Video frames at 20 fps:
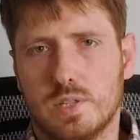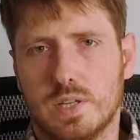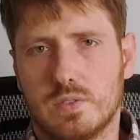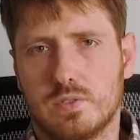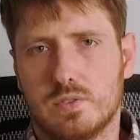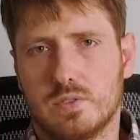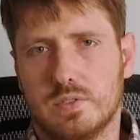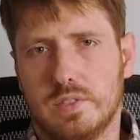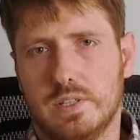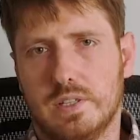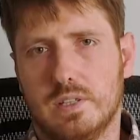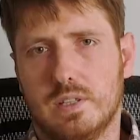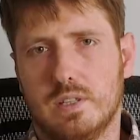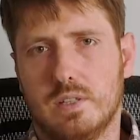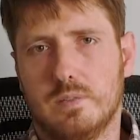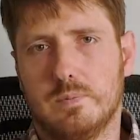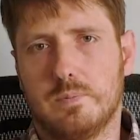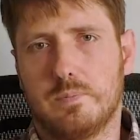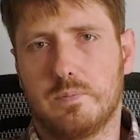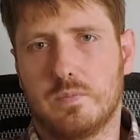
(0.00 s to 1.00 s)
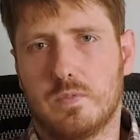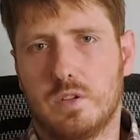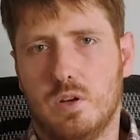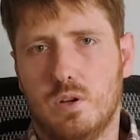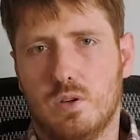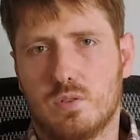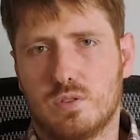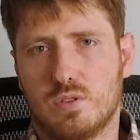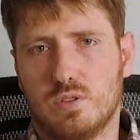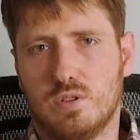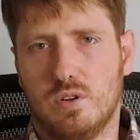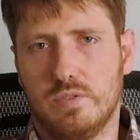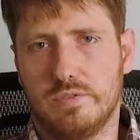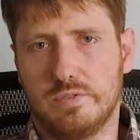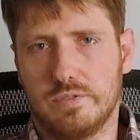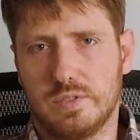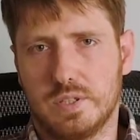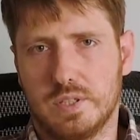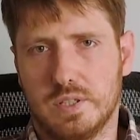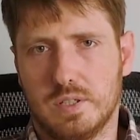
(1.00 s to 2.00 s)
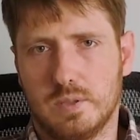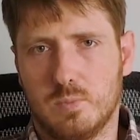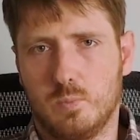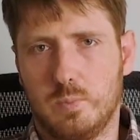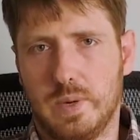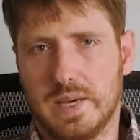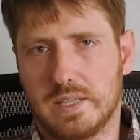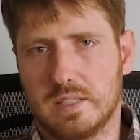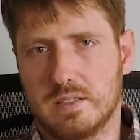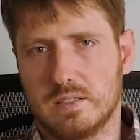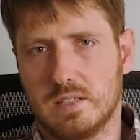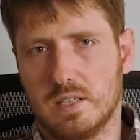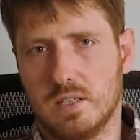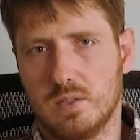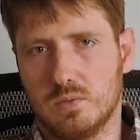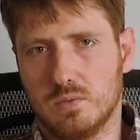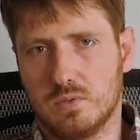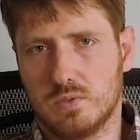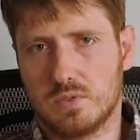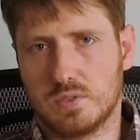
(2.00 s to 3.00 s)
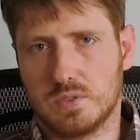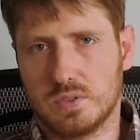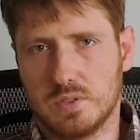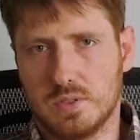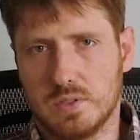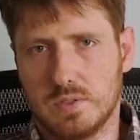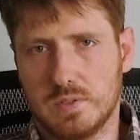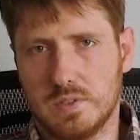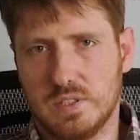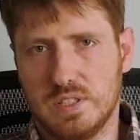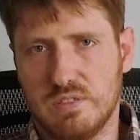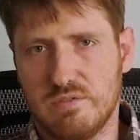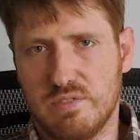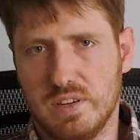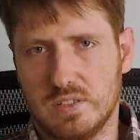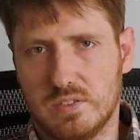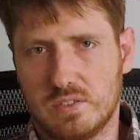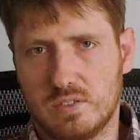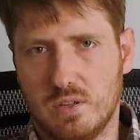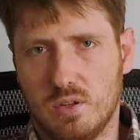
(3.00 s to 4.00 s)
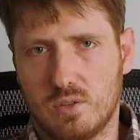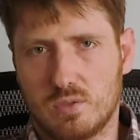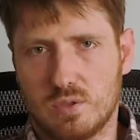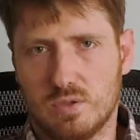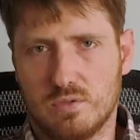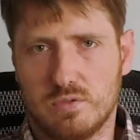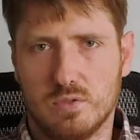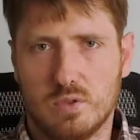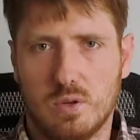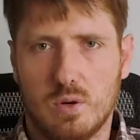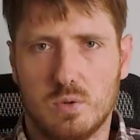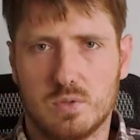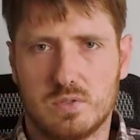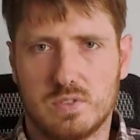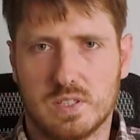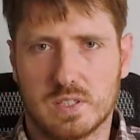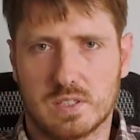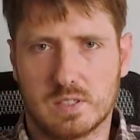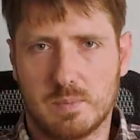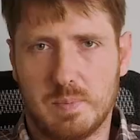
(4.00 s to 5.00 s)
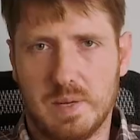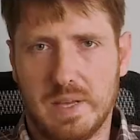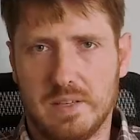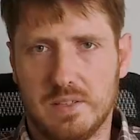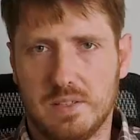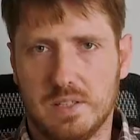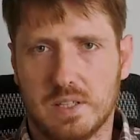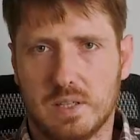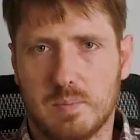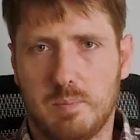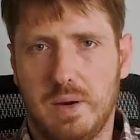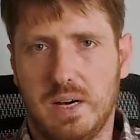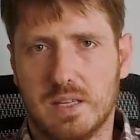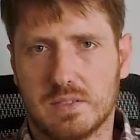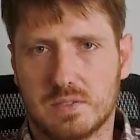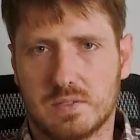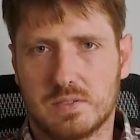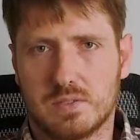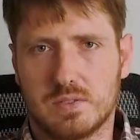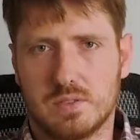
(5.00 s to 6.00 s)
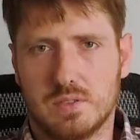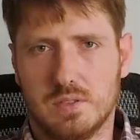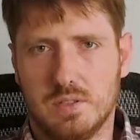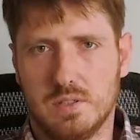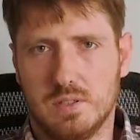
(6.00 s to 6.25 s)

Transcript: that there are a lot of background events, a lot of notes explaining past